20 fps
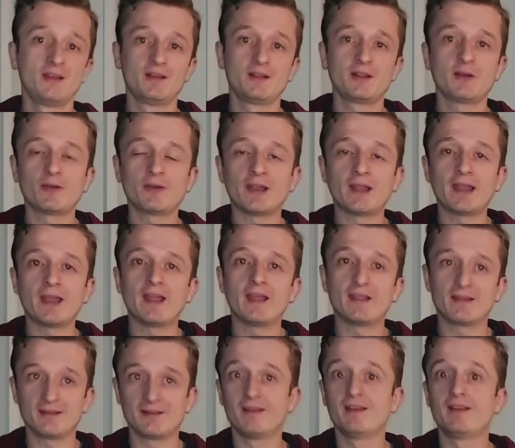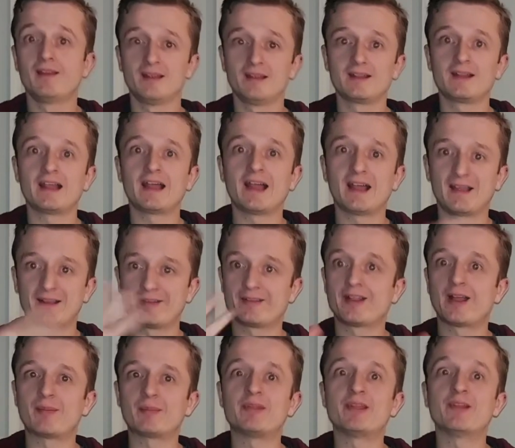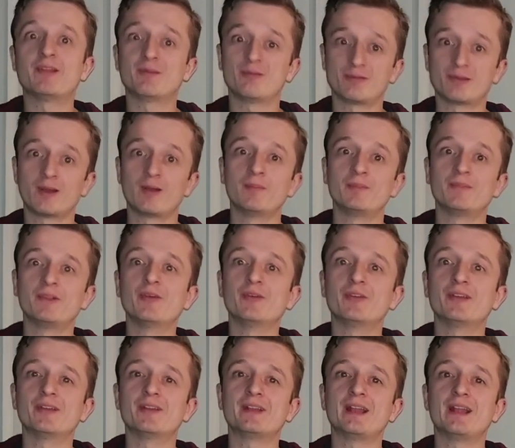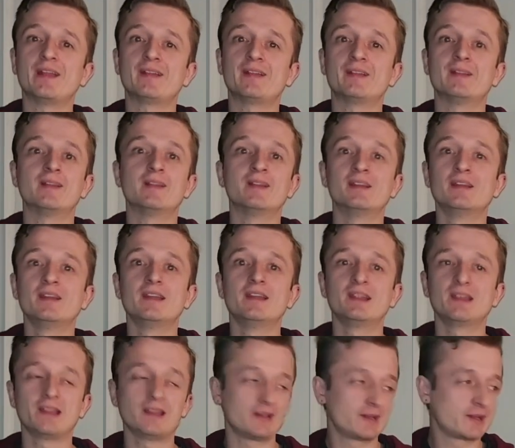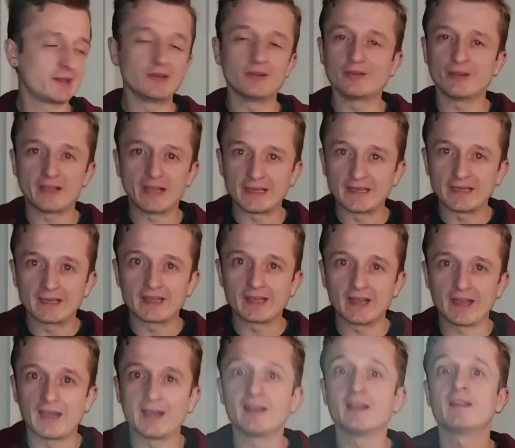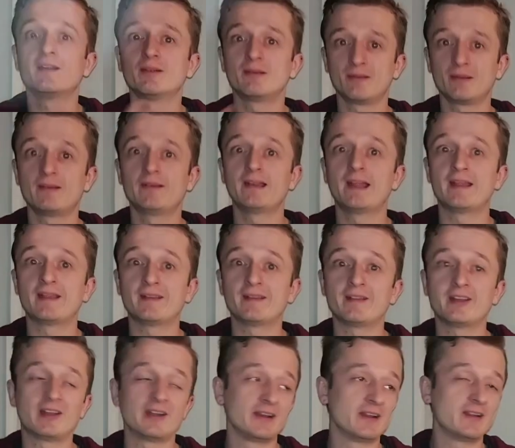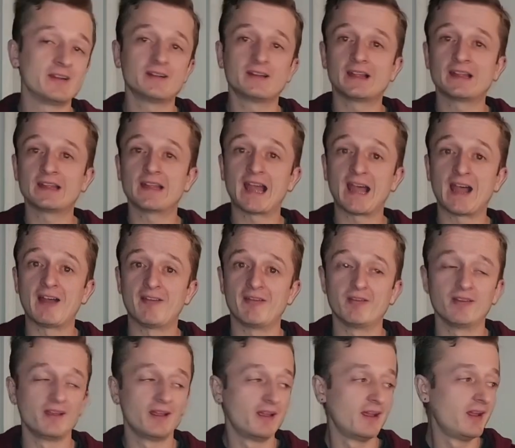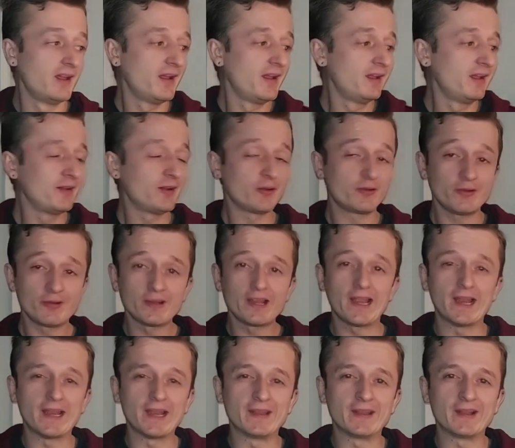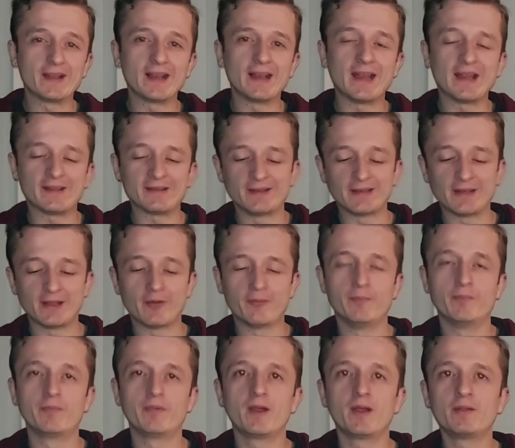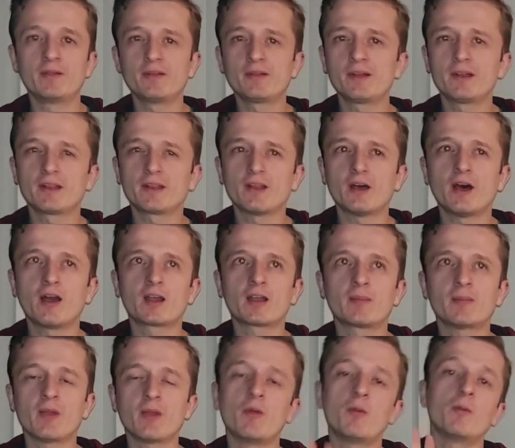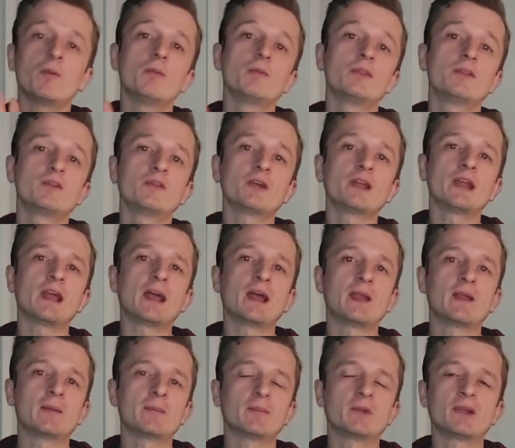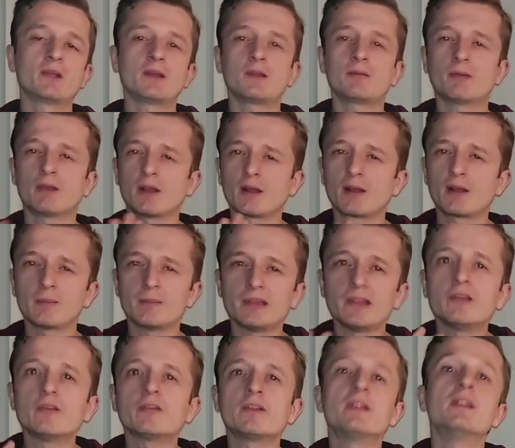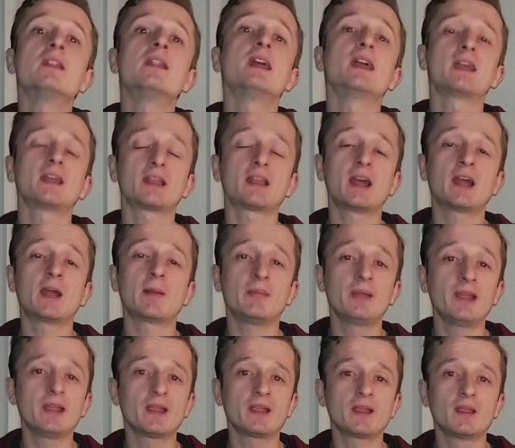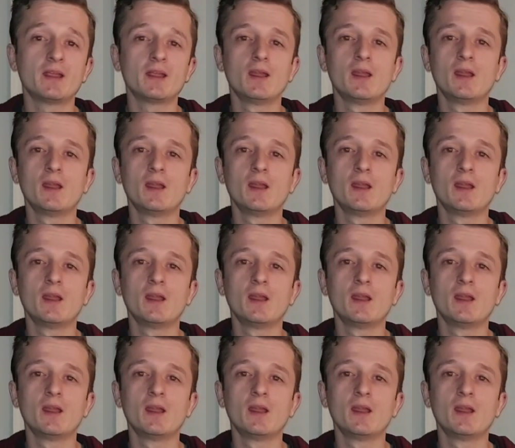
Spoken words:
Don't let that stop you from doing this lesson. You can use any guitar necessary that you have. So just getting into the lesson now. I'm just going to talk about the right hand, because we're not going to be using a guitar pick.